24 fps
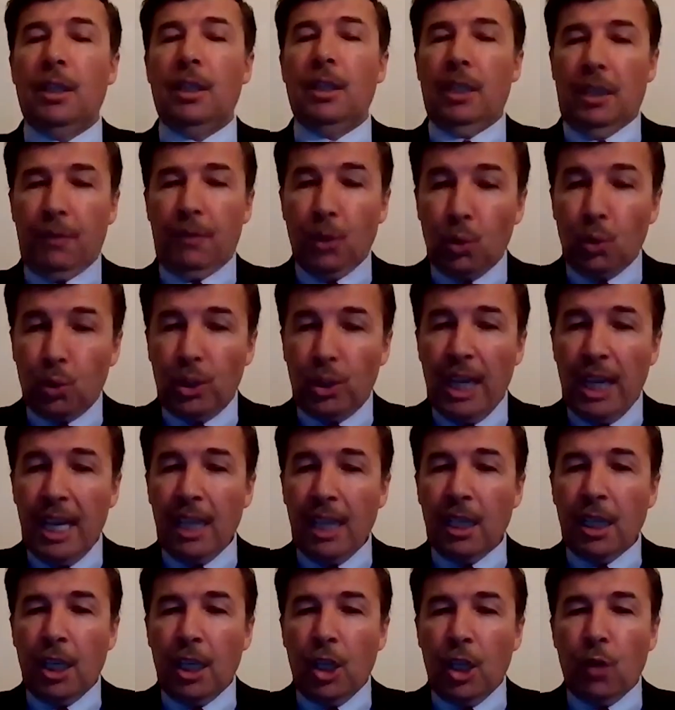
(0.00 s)
Even
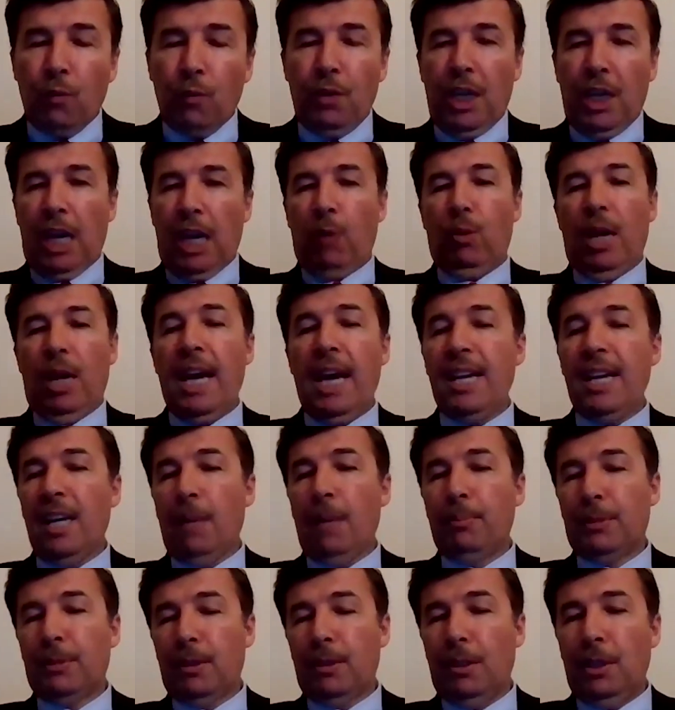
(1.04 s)
today, we have lined
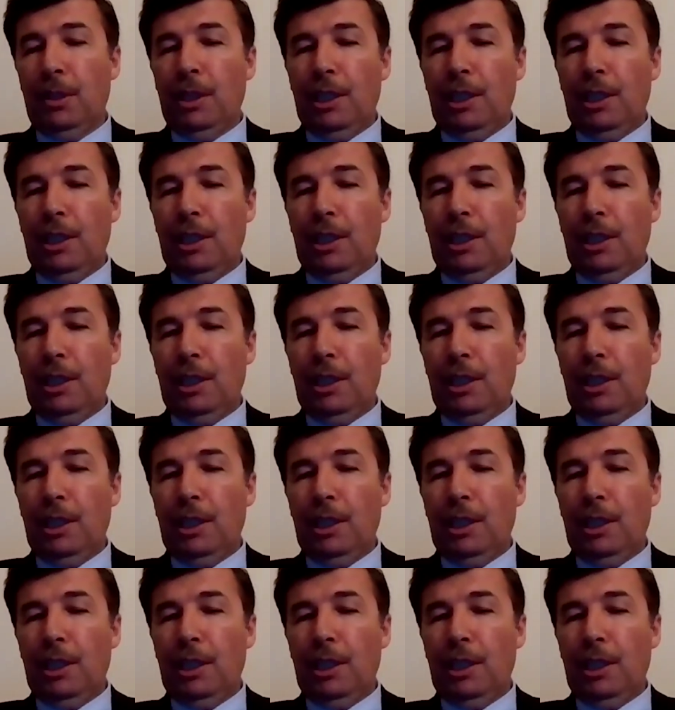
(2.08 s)
up